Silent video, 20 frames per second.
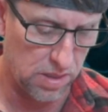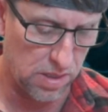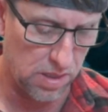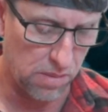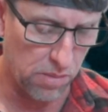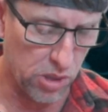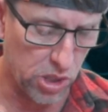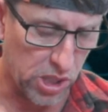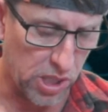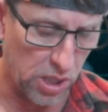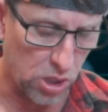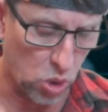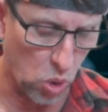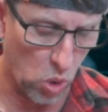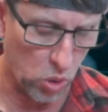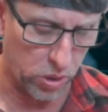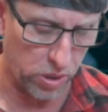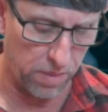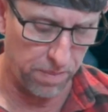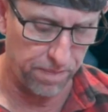We're just going to
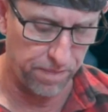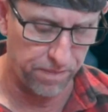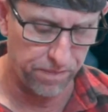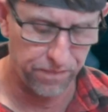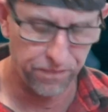talk to them.